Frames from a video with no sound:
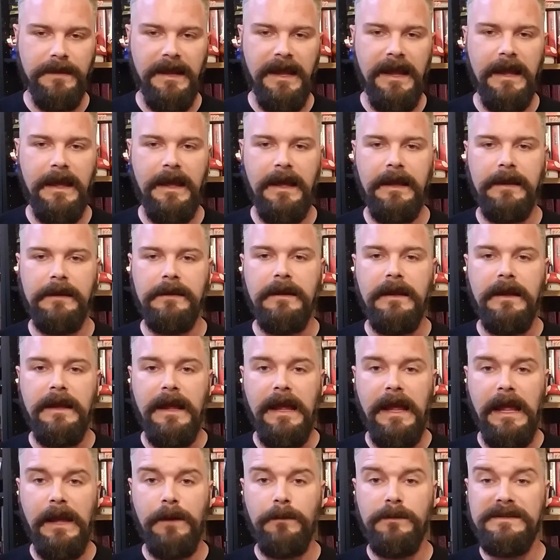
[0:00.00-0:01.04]
and
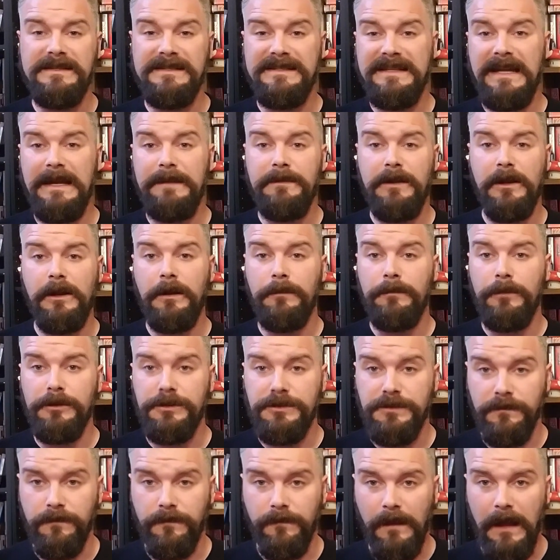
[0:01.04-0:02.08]
it was deemed a
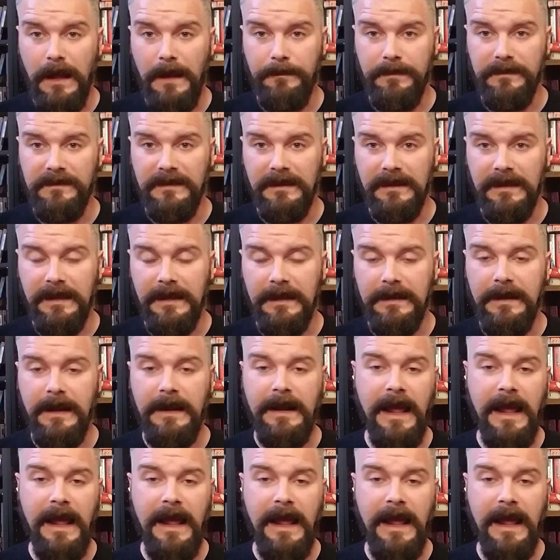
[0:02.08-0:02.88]
commercial flop in the end.